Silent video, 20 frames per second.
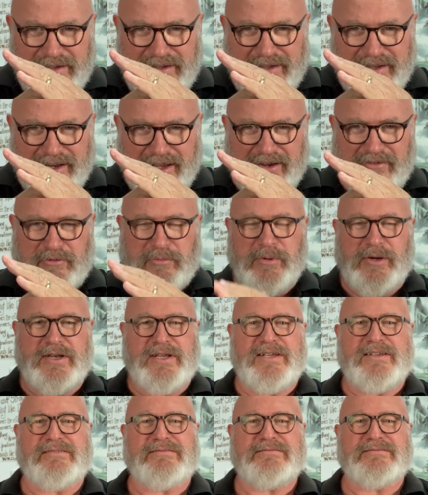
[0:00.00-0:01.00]
G'day
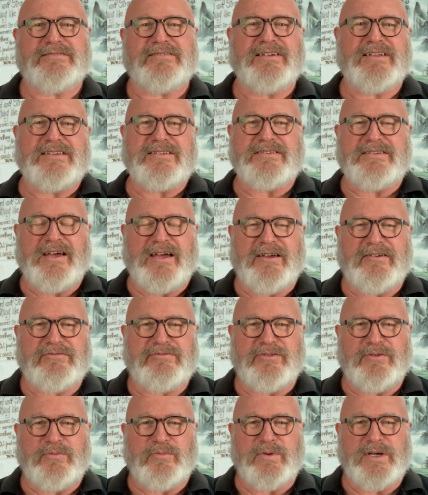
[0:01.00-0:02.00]
everybody, it's Dave
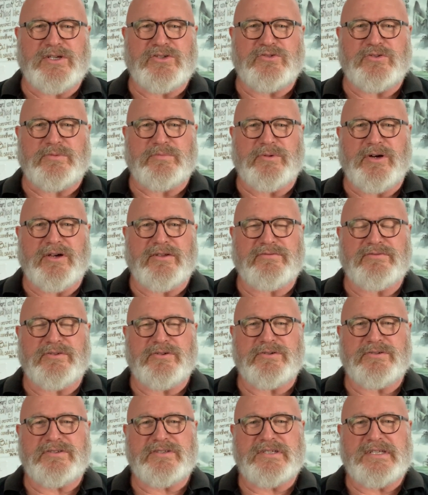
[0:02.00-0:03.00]
from Wing Chun Mind
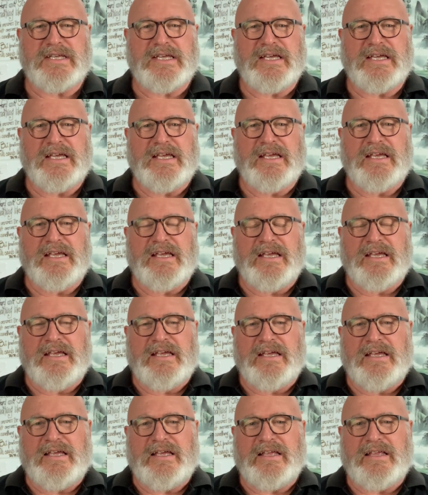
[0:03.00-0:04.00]
Force.
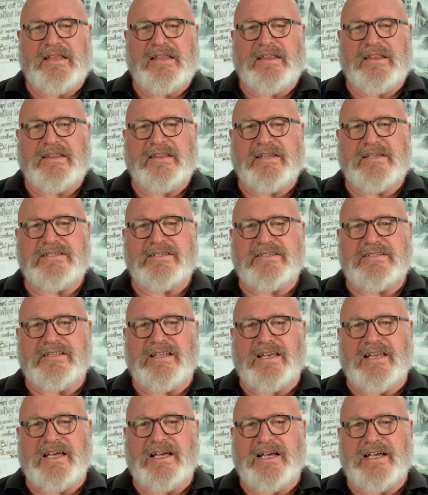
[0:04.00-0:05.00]
This is the
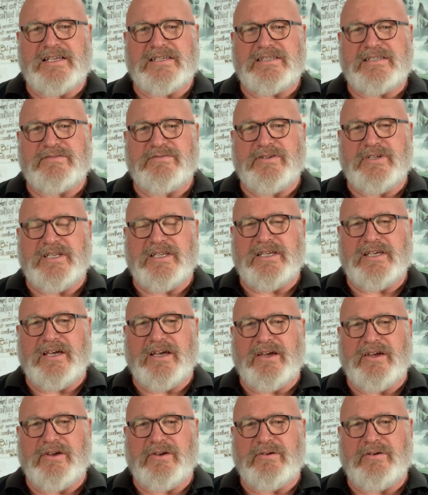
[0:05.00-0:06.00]
last
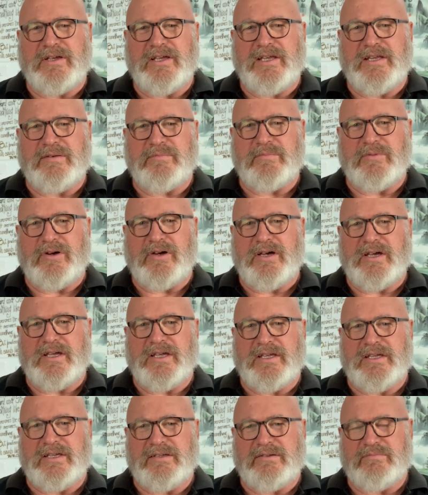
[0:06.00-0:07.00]
video in
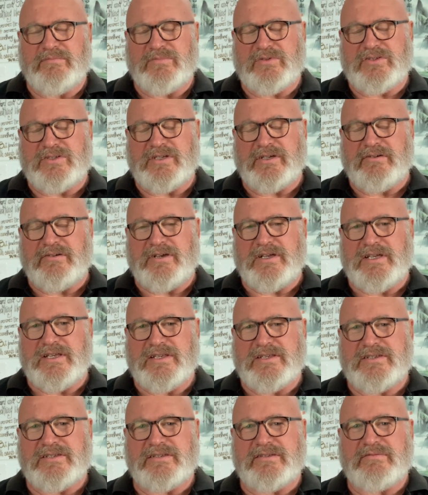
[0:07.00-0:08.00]
my
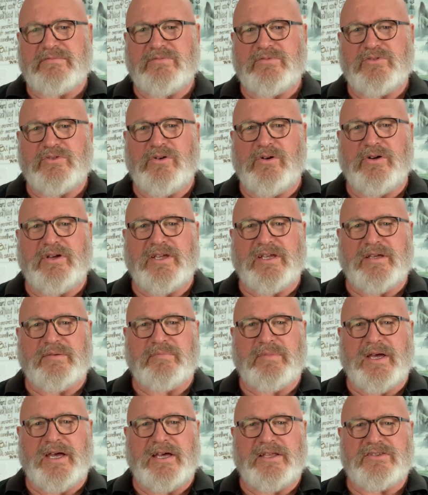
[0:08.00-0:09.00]
series talking
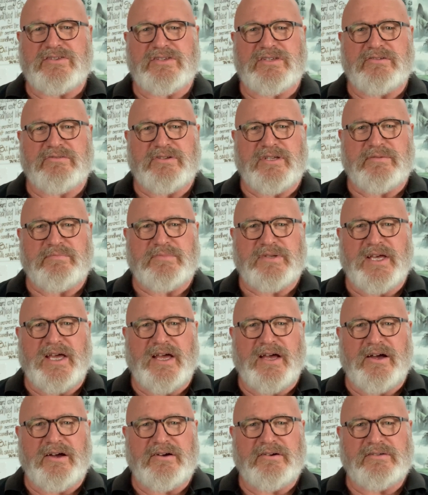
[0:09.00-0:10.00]
about Siu Nim
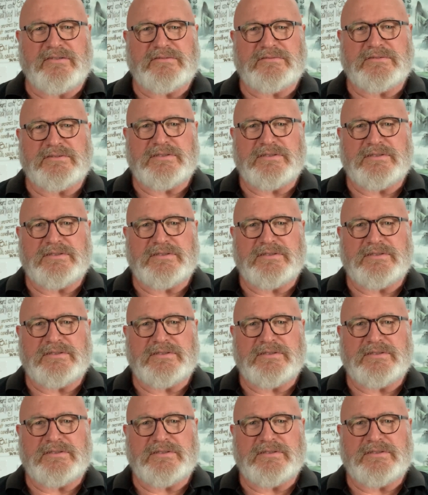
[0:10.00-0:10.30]
Tau,